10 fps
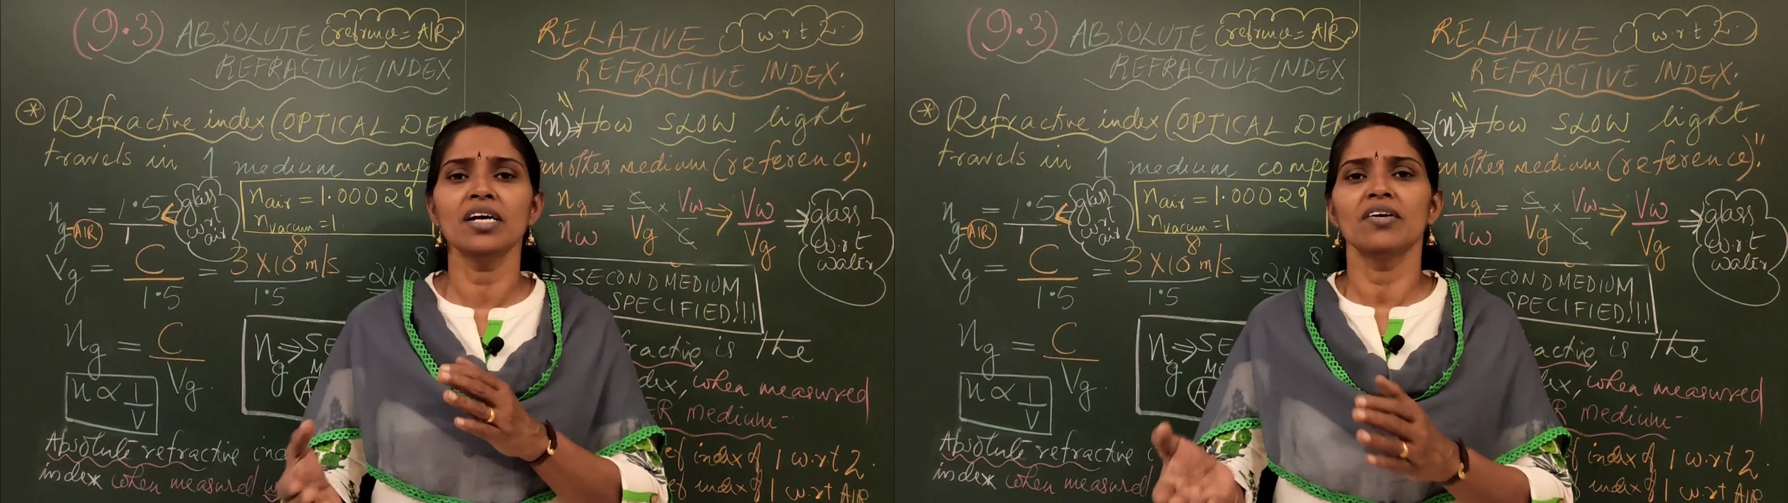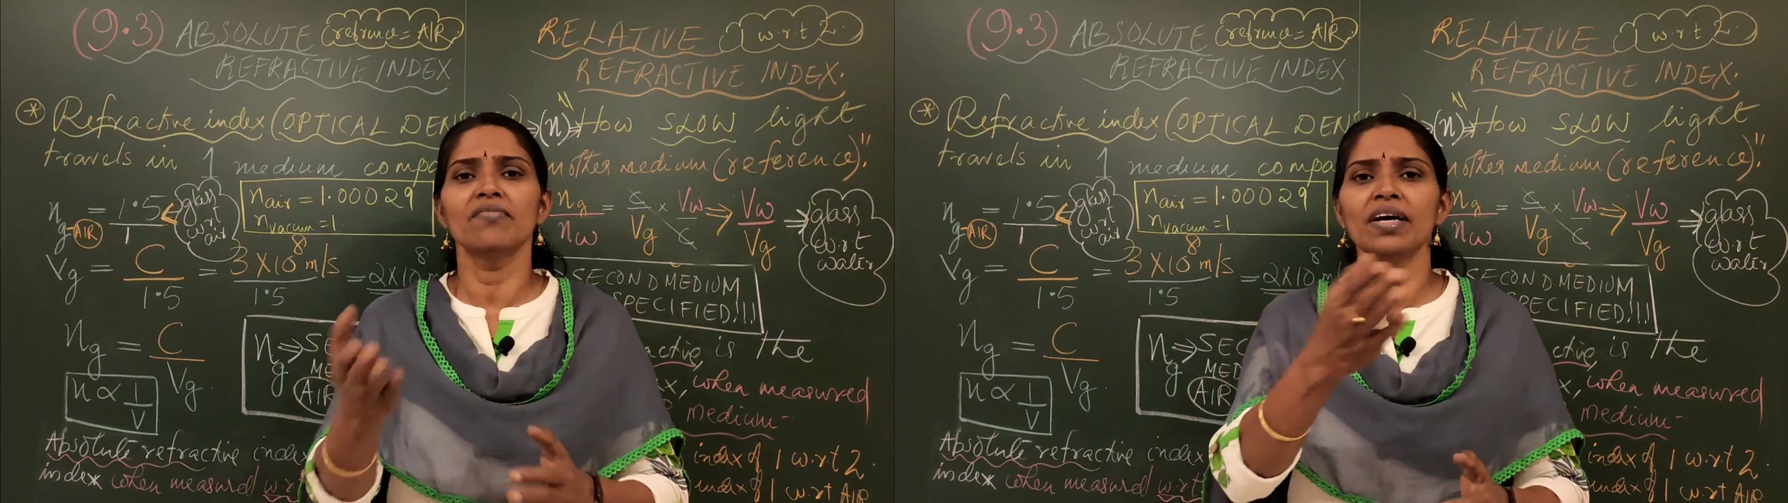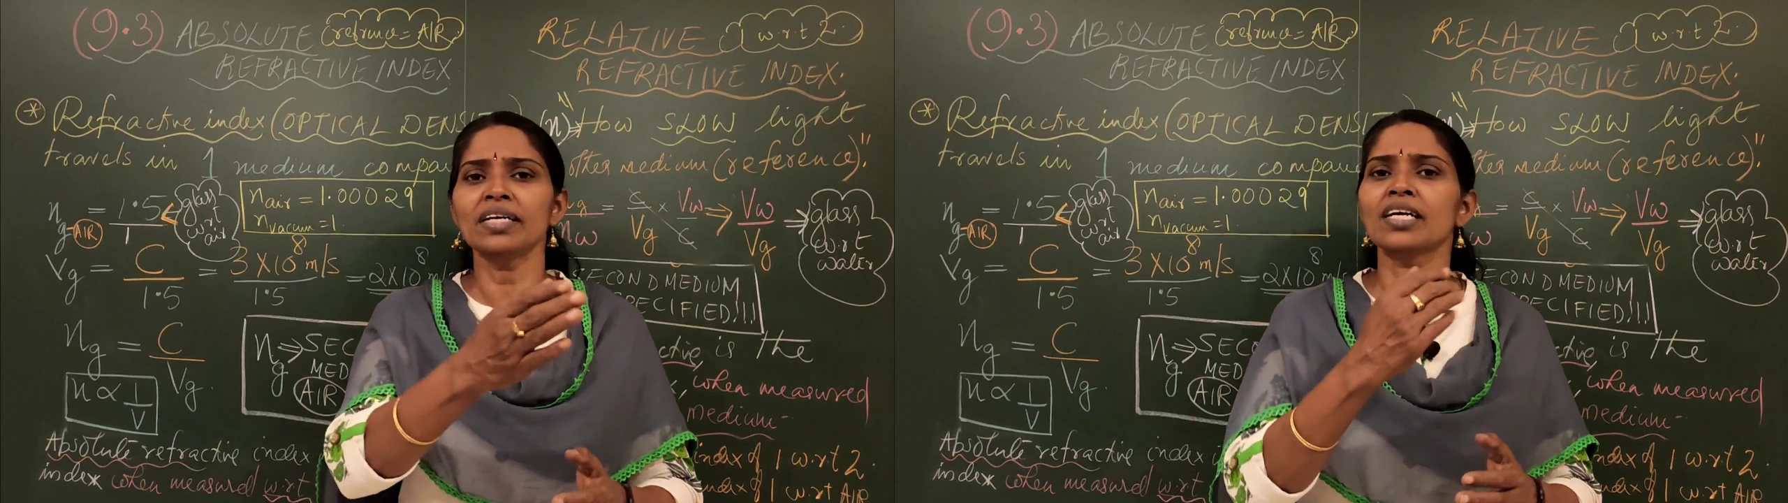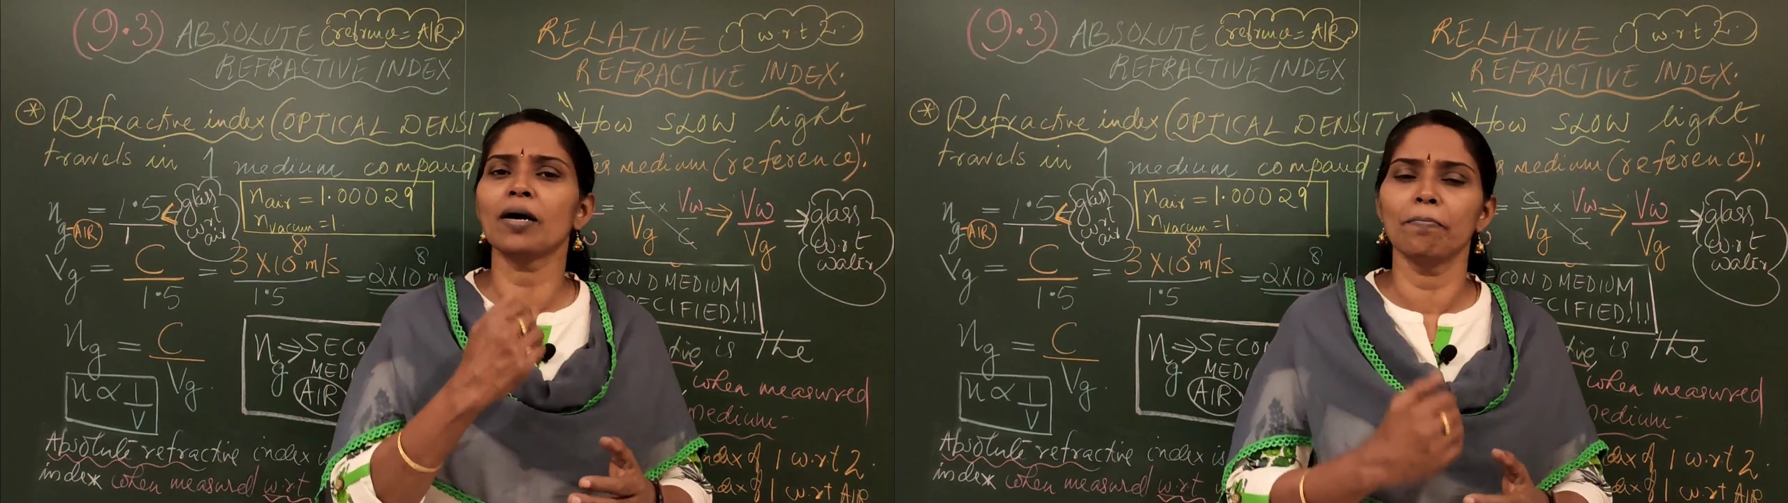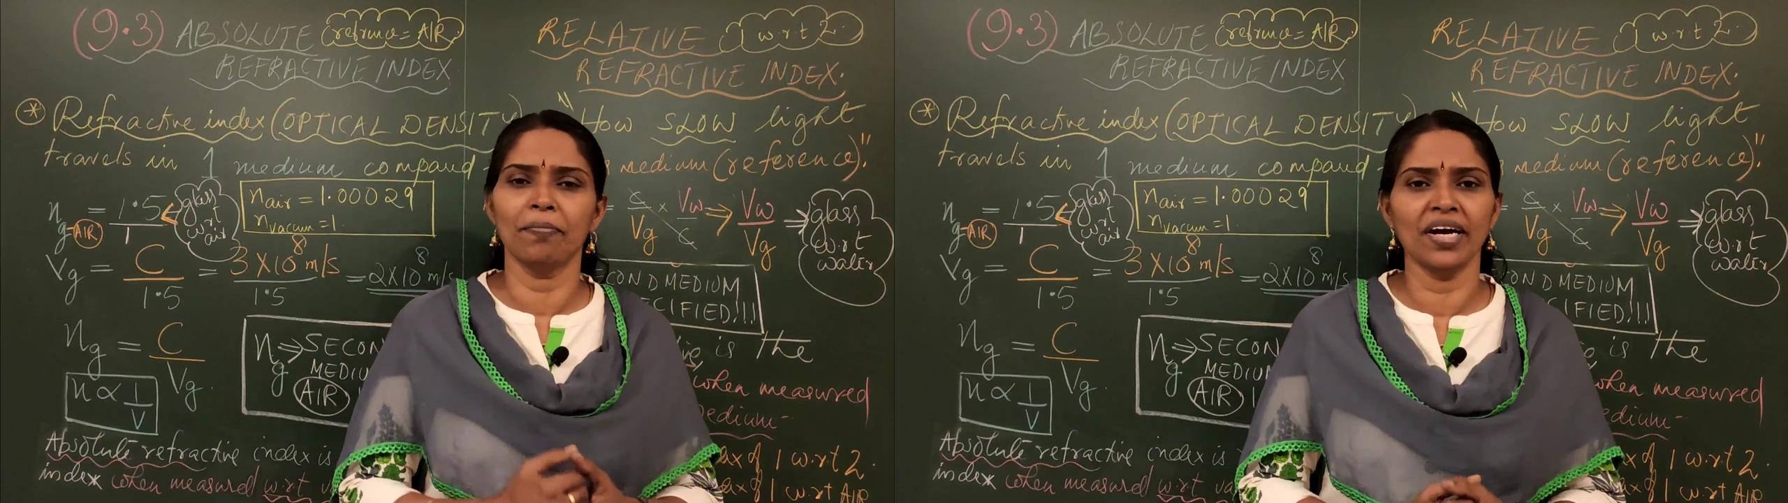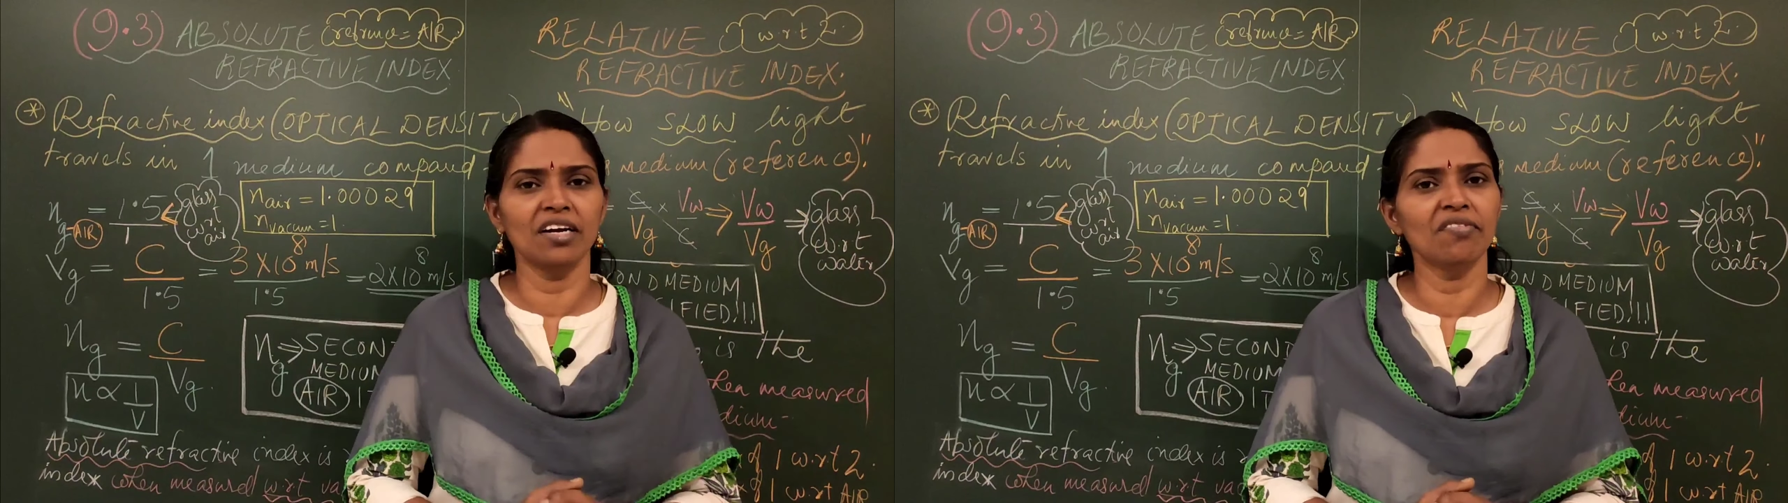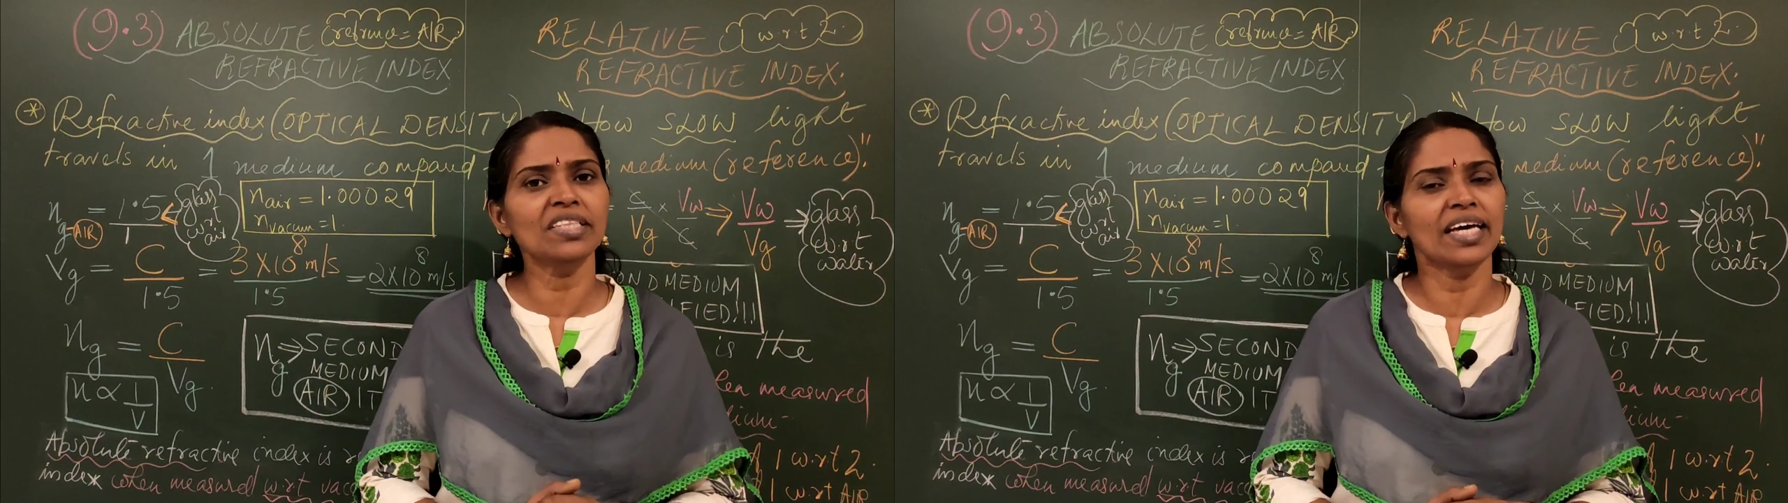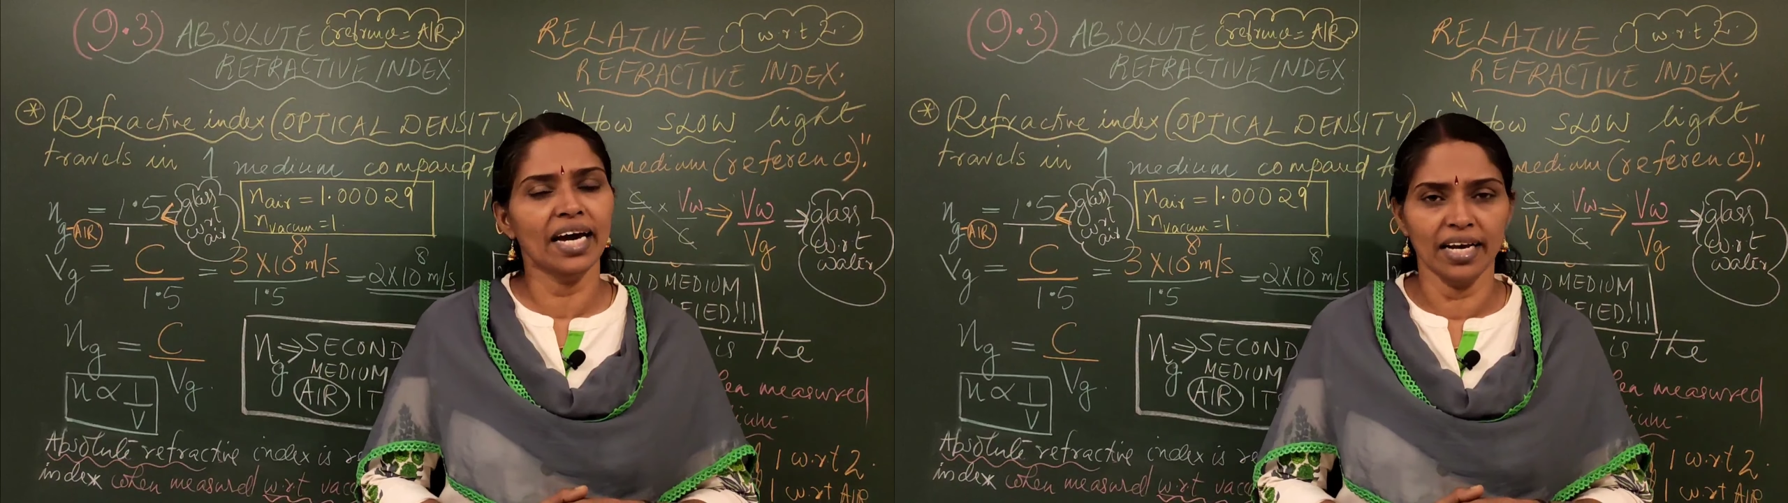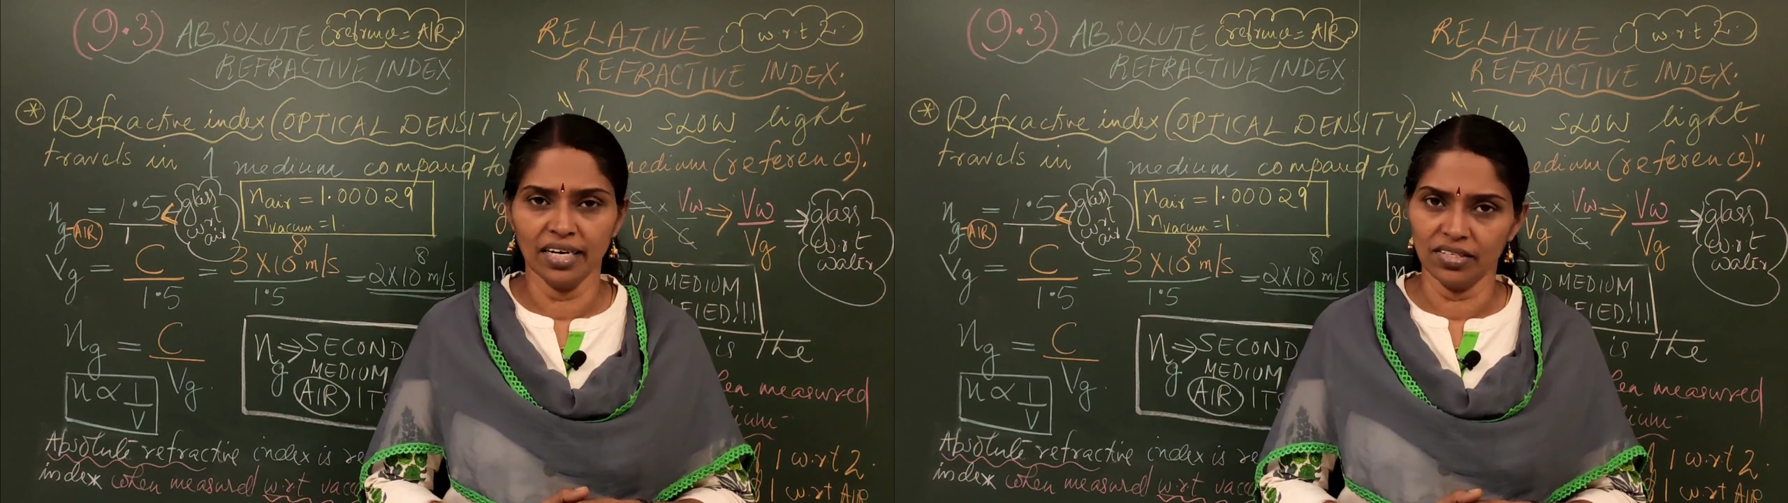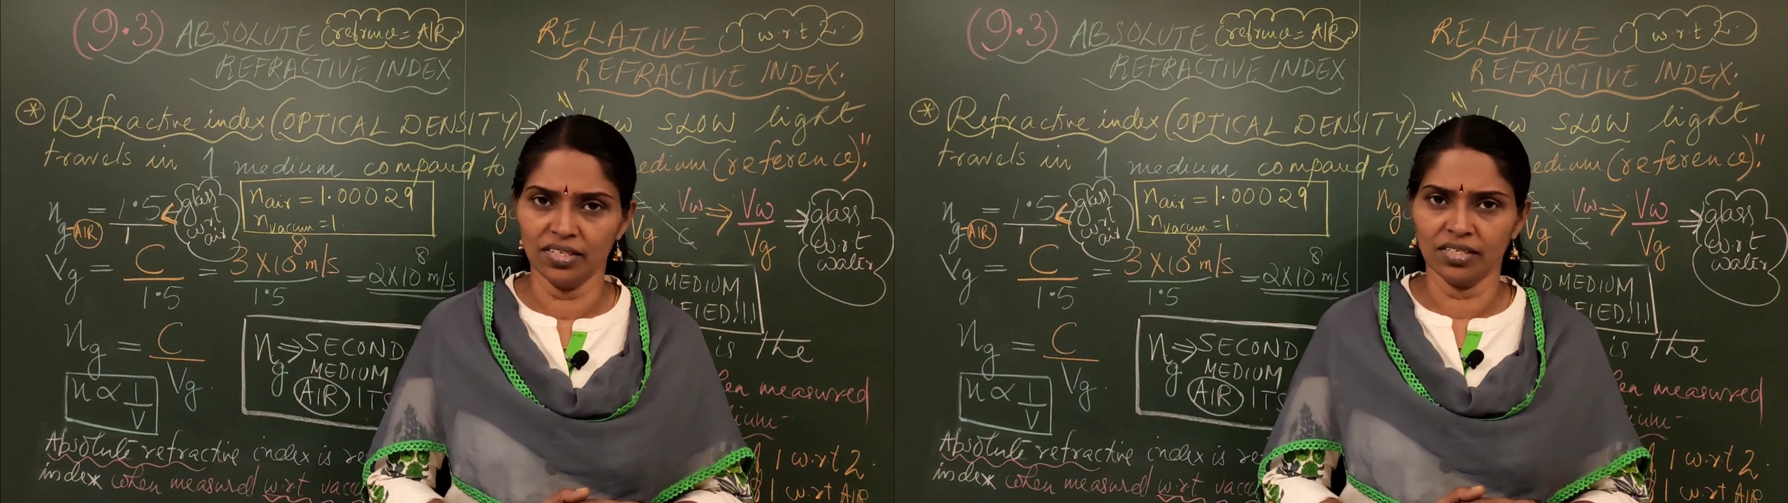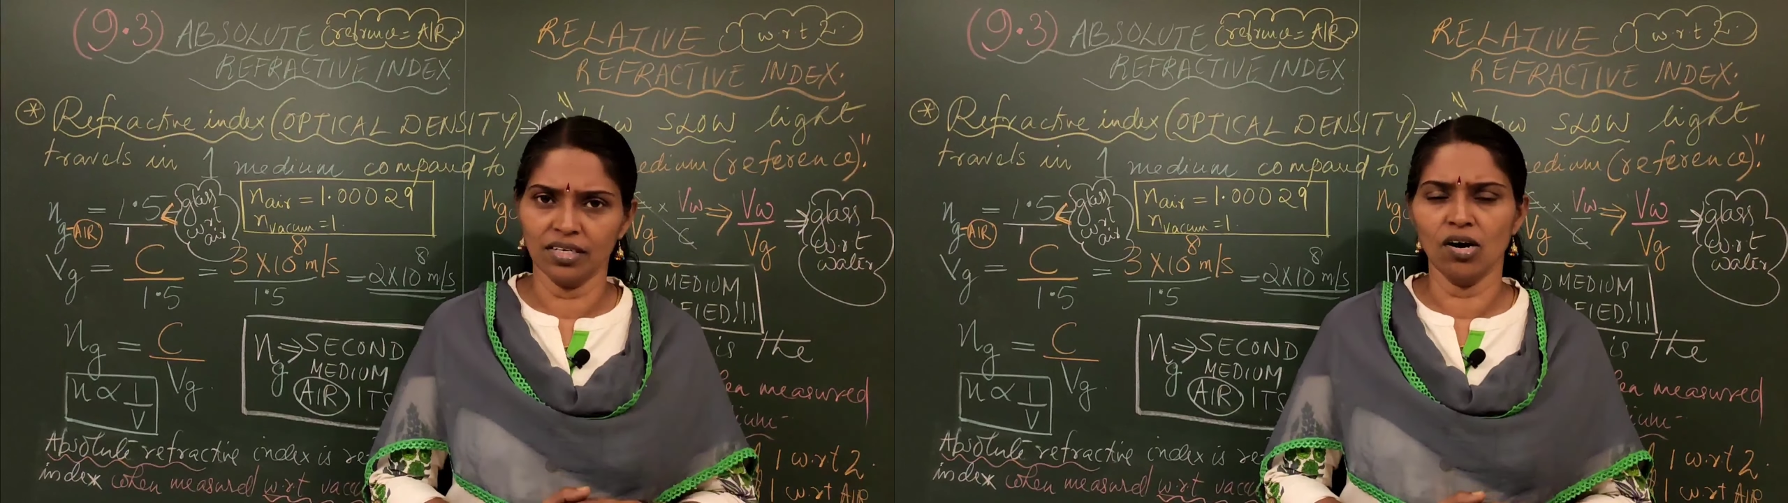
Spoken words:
when compared with another,